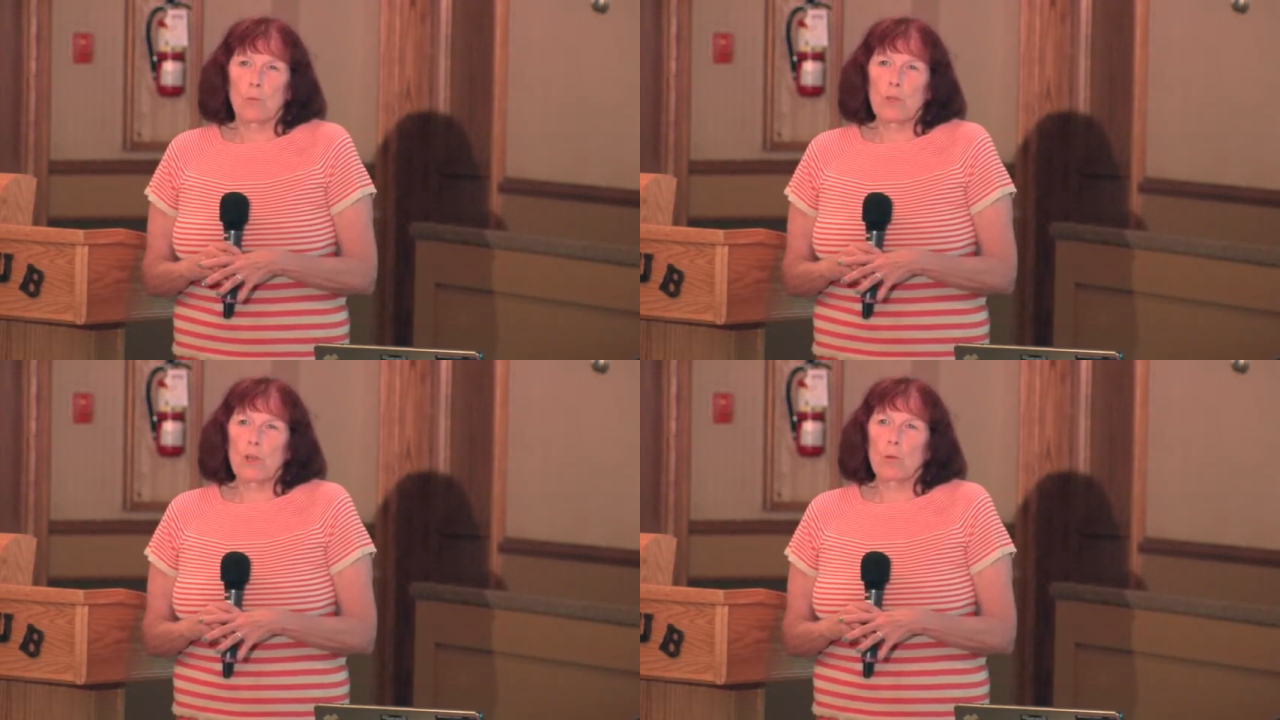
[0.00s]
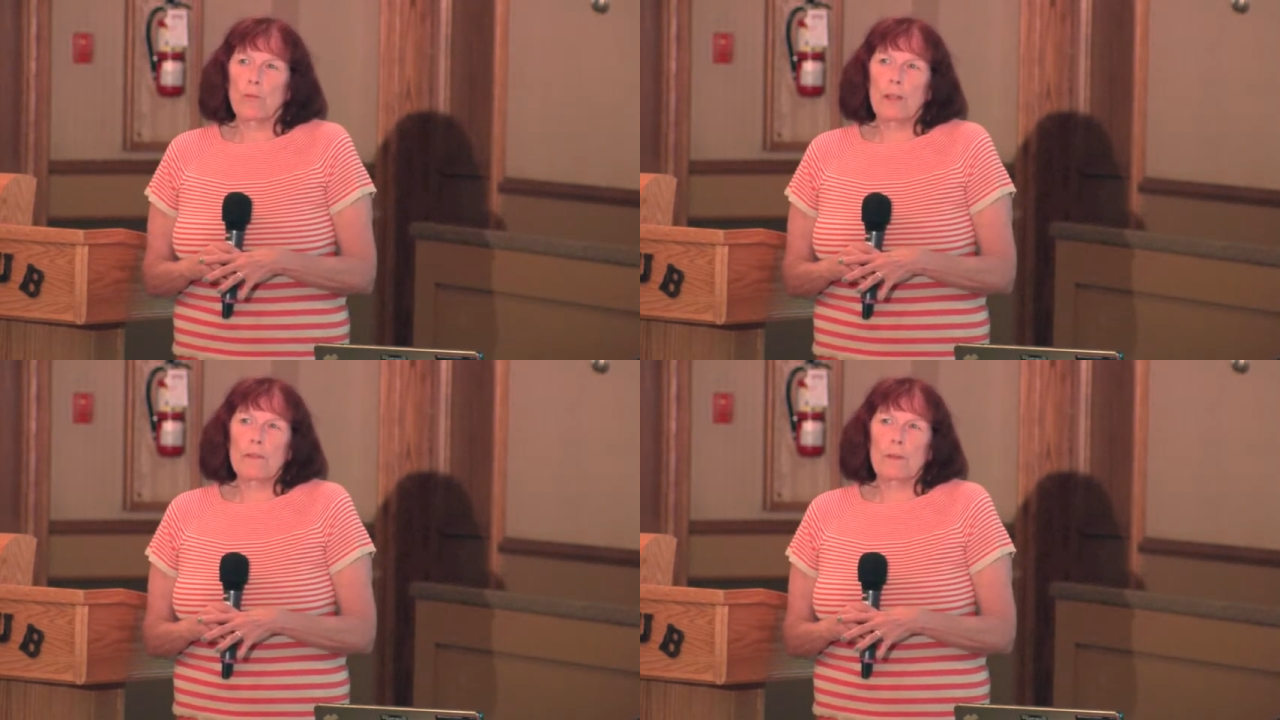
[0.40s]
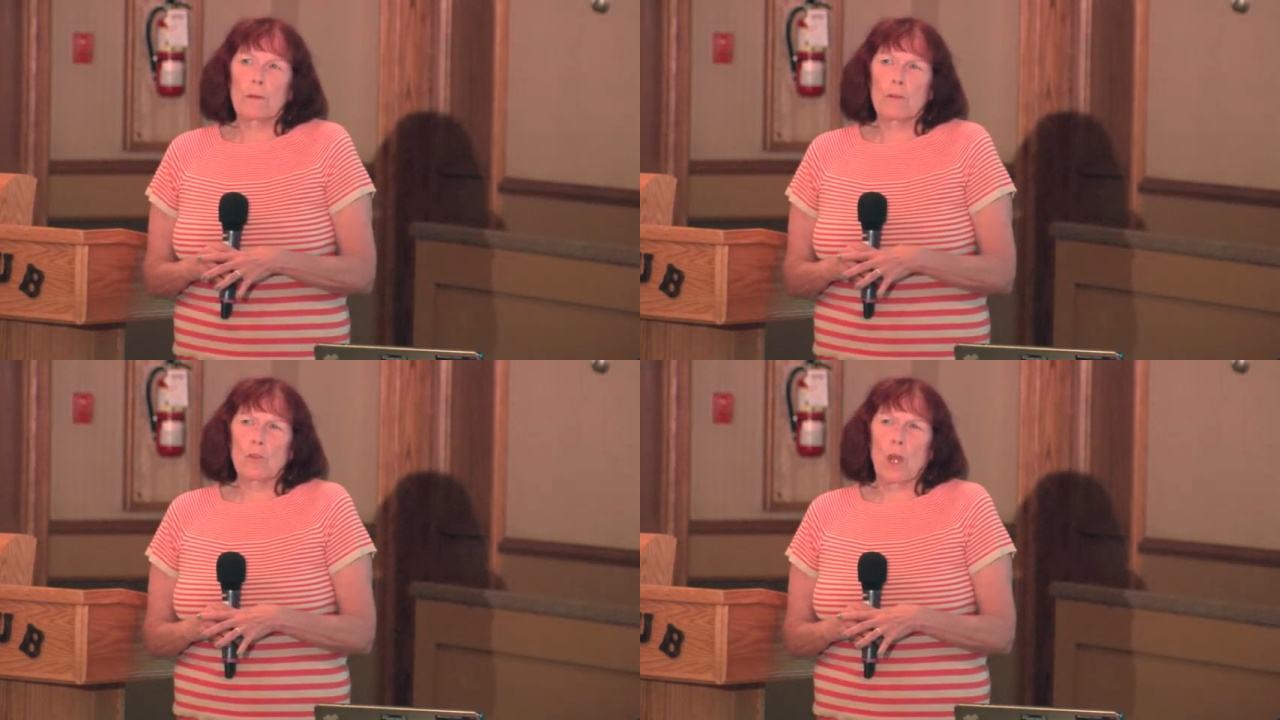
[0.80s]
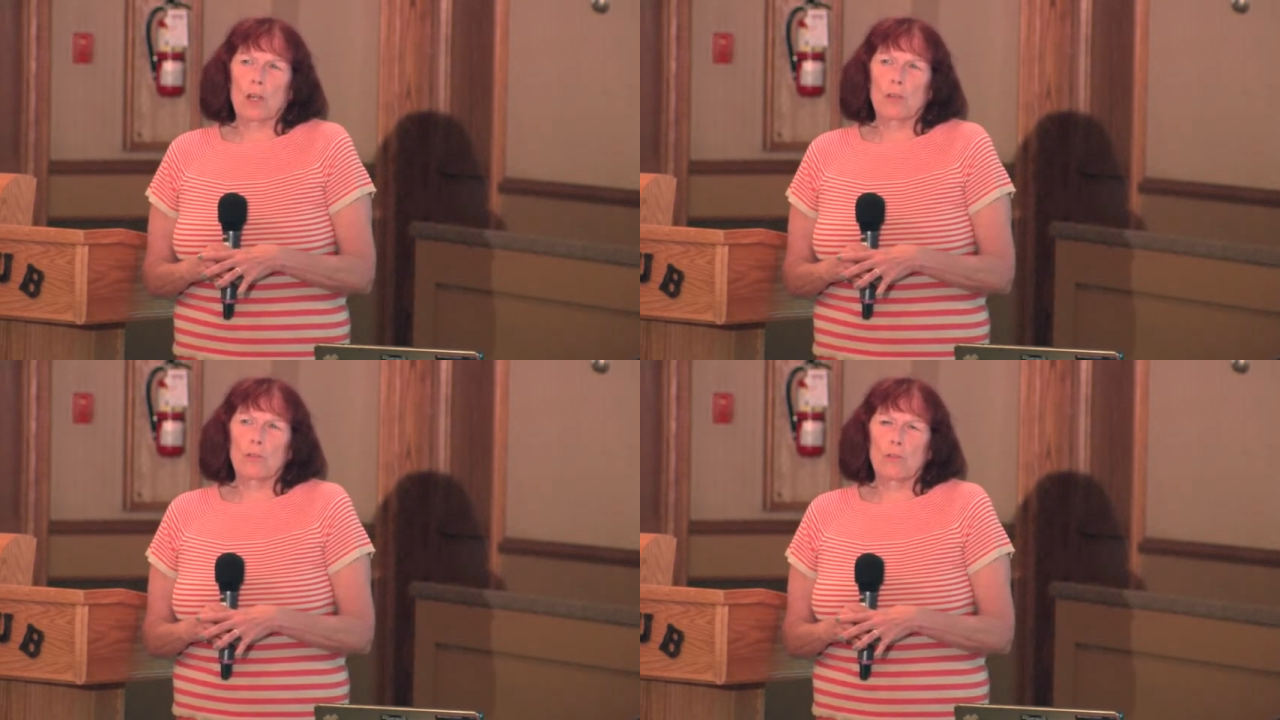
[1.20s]
We don't think that there's
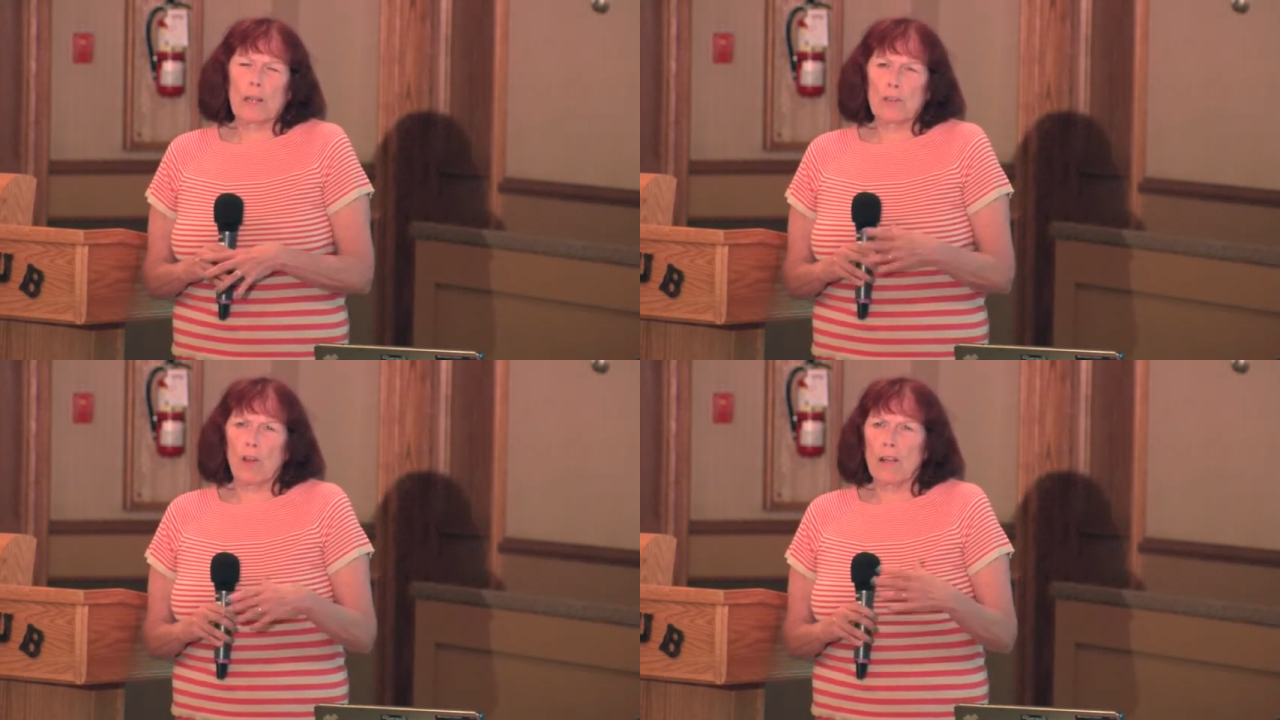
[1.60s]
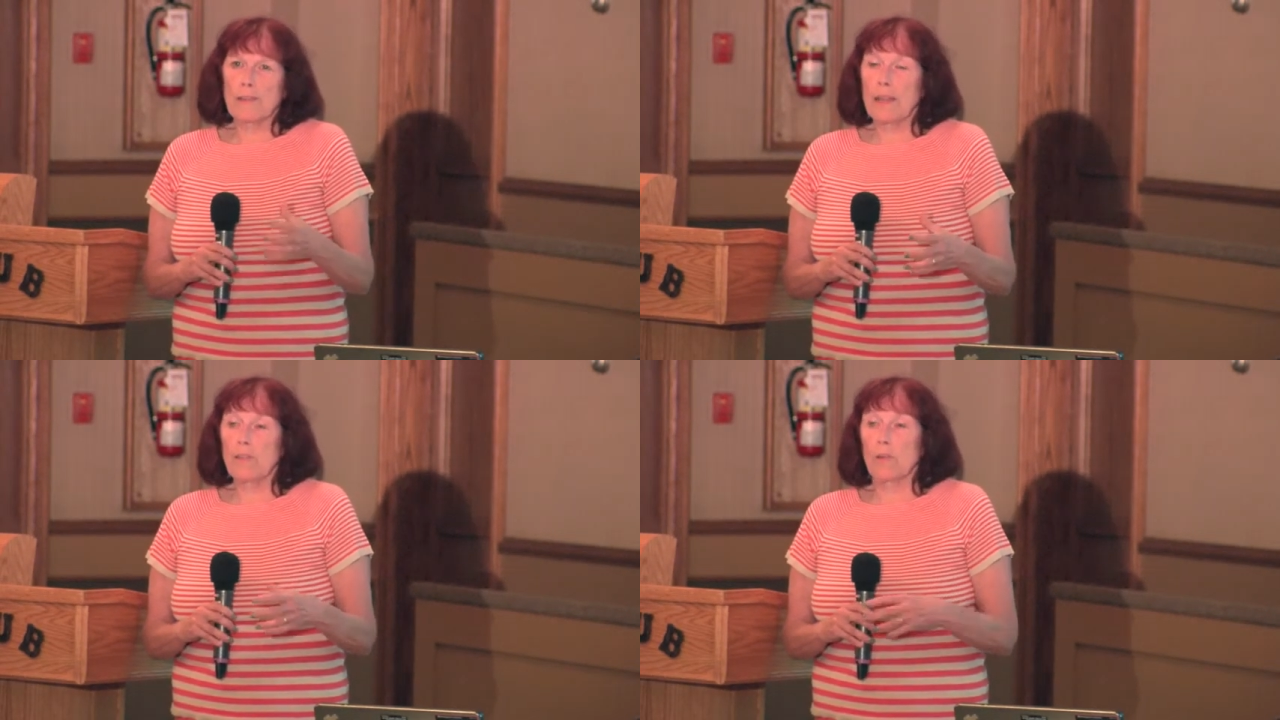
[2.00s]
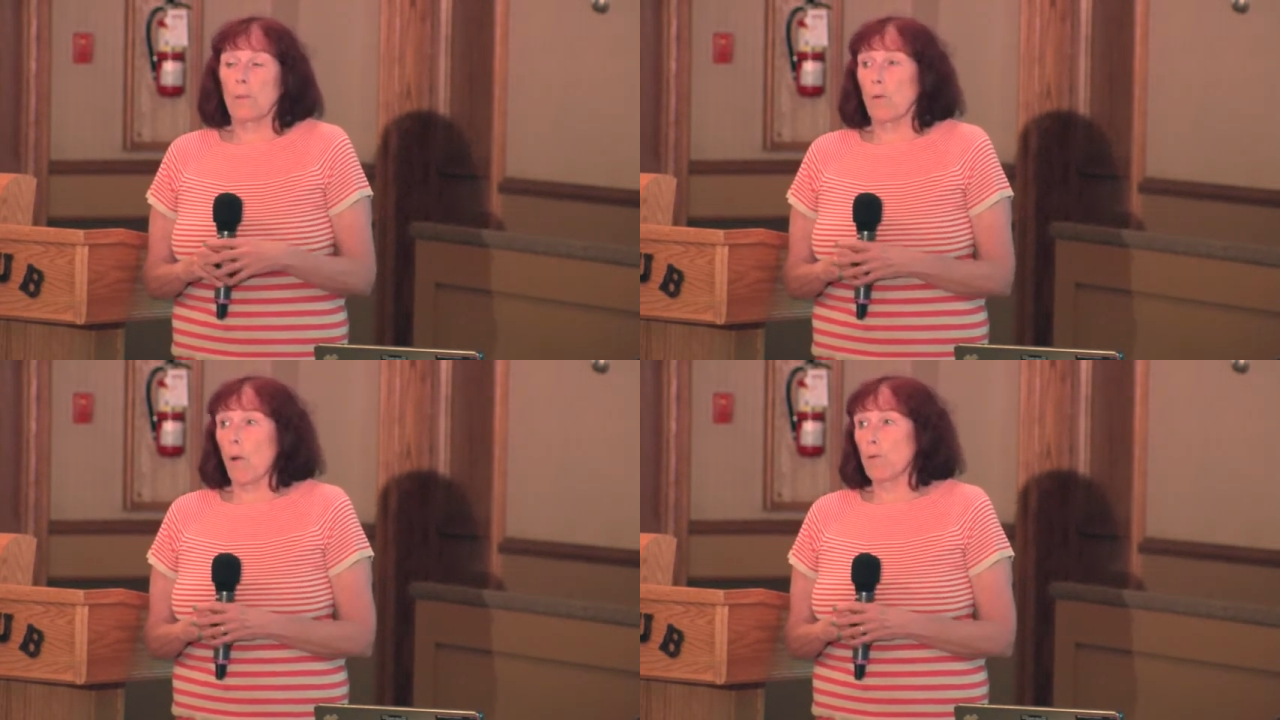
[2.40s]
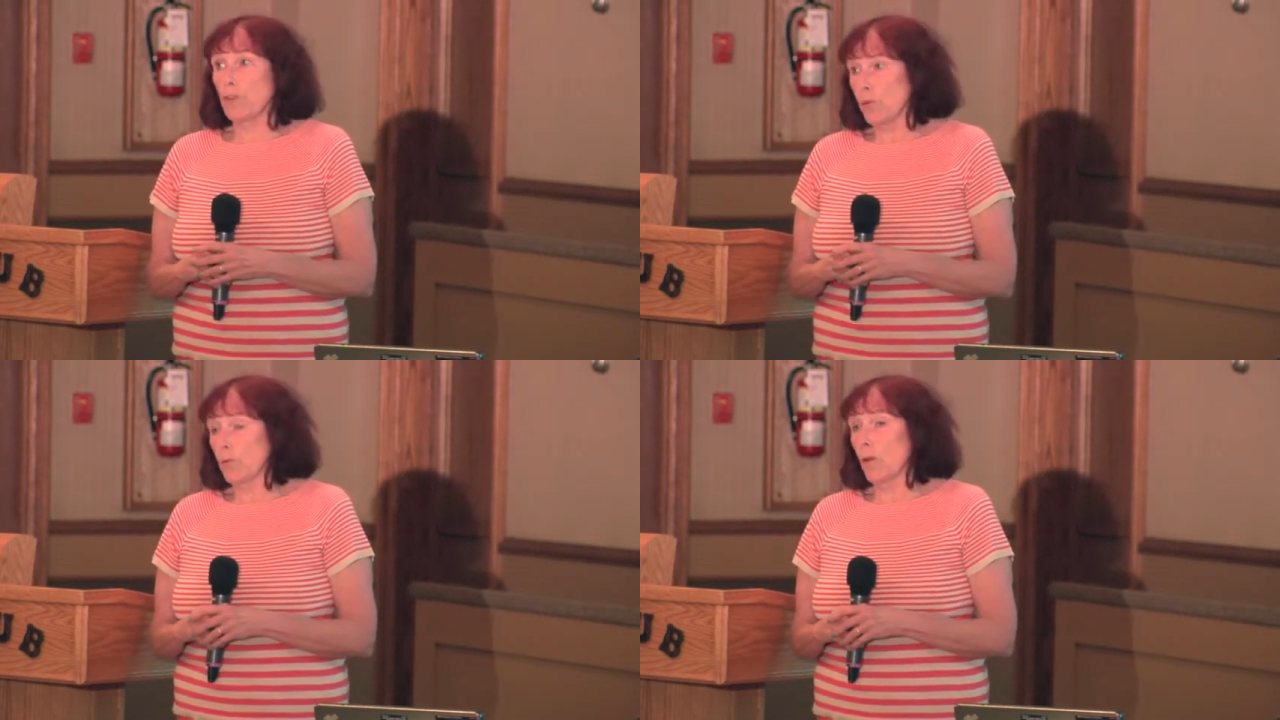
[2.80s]
a direct causation, but what we
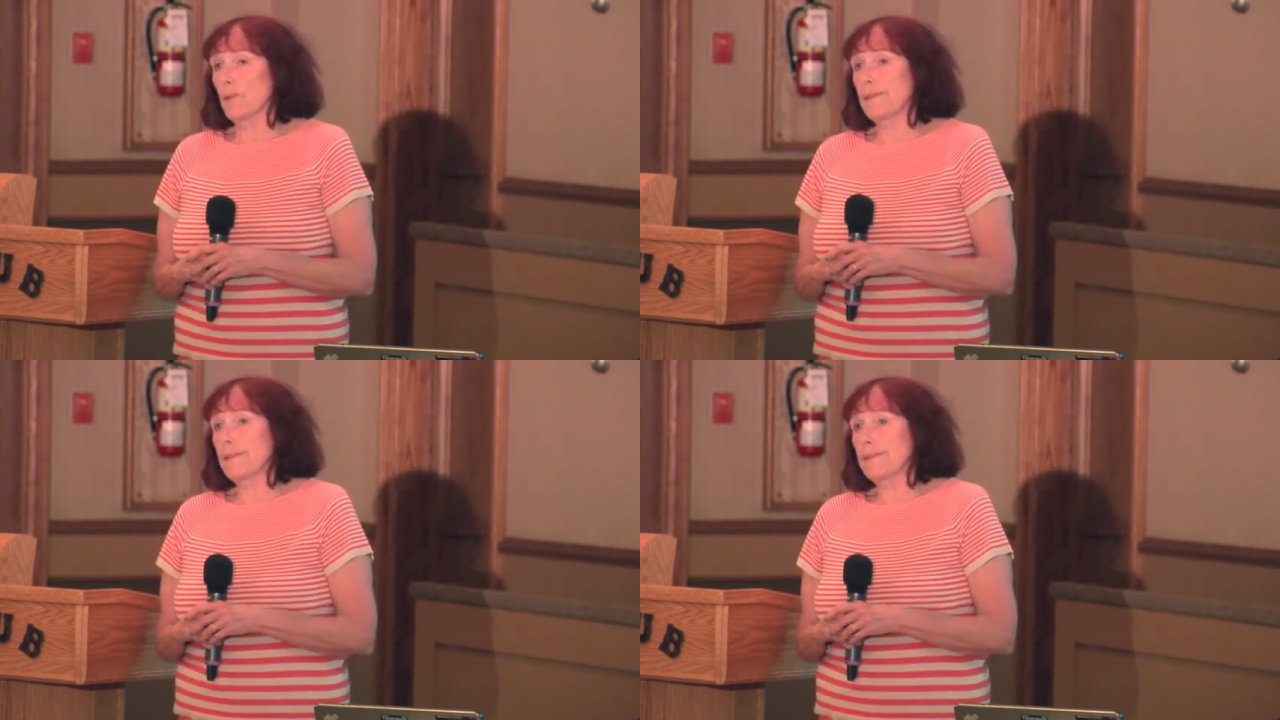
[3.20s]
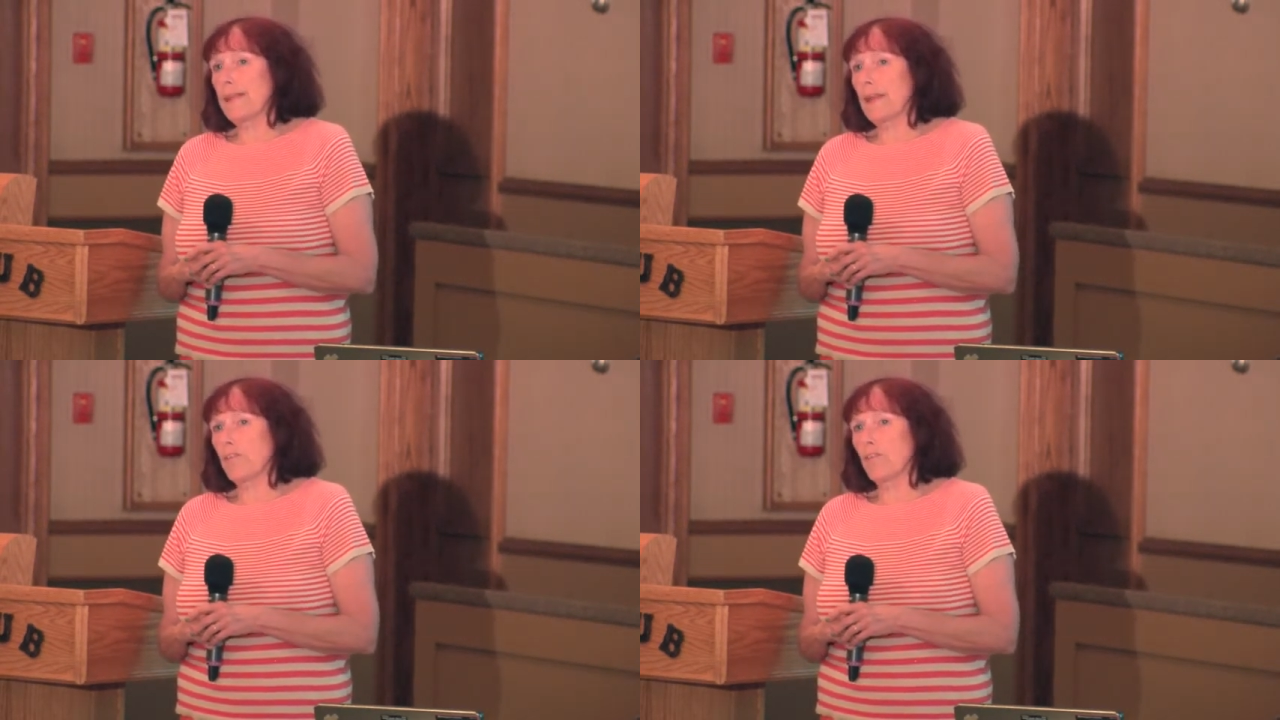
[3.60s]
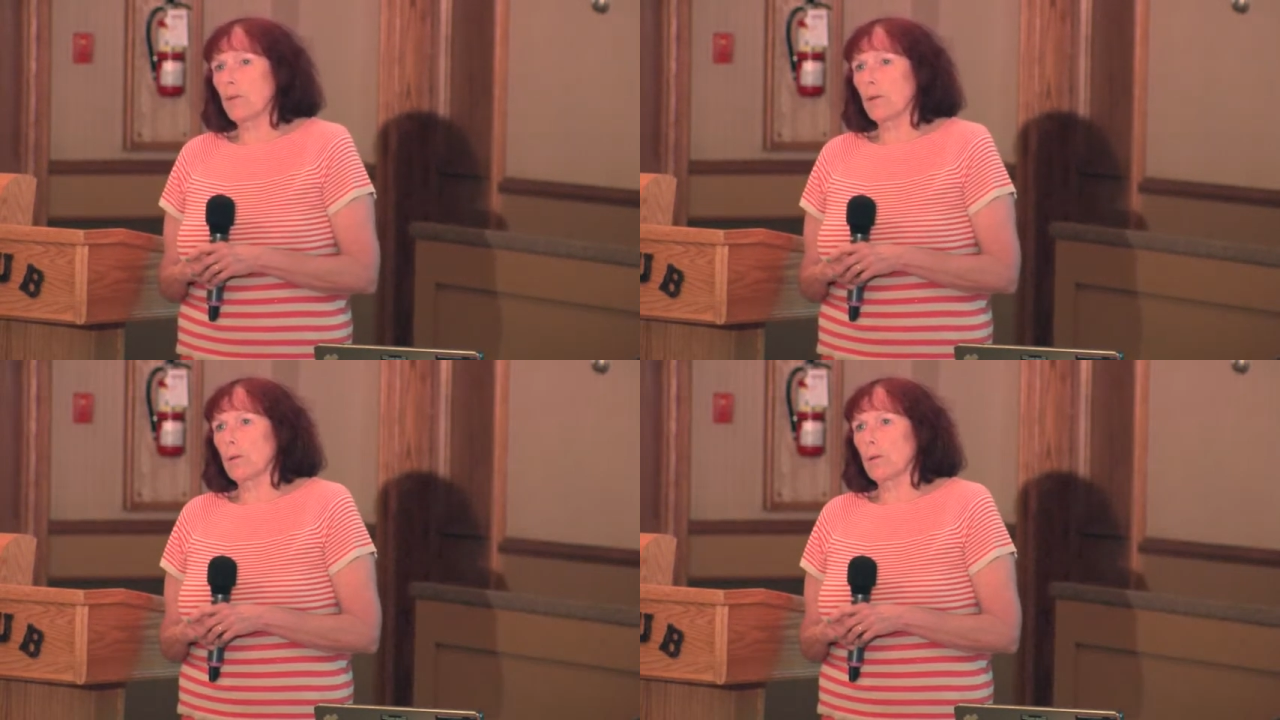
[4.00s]
do notice is that if